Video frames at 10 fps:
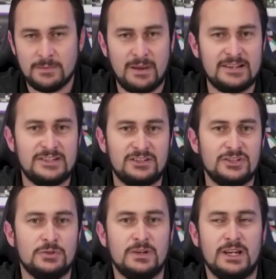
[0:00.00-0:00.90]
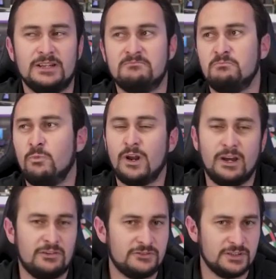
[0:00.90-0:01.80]
Basically do what I
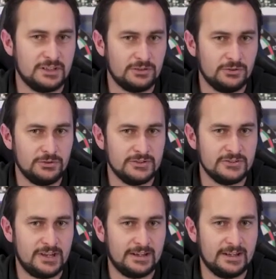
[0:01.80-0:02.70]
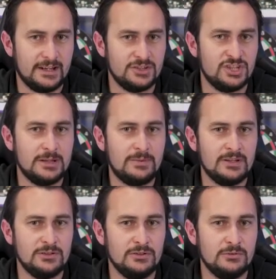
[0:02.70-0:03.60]
often include as like a
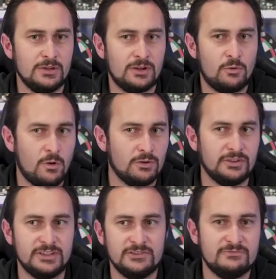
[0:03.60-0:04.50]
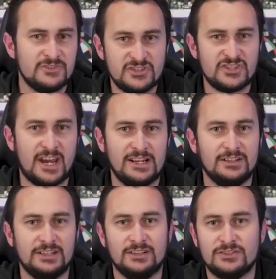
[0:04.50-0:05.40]
GPU quality
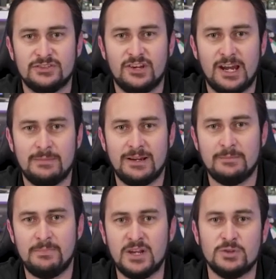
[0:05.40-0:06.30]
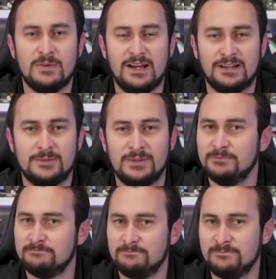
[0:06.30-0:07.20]
scaling type benchmark,
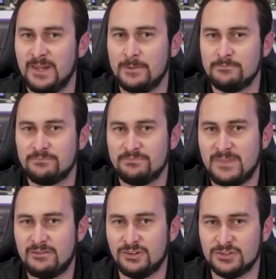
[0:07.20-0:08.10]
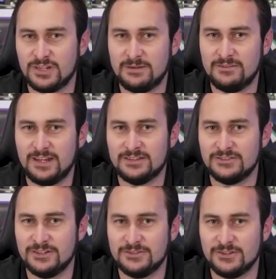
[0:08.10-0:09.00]
but yeah, haven't got time for that,
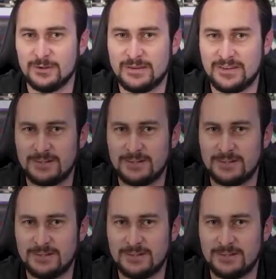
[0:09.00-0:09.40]
so sorry about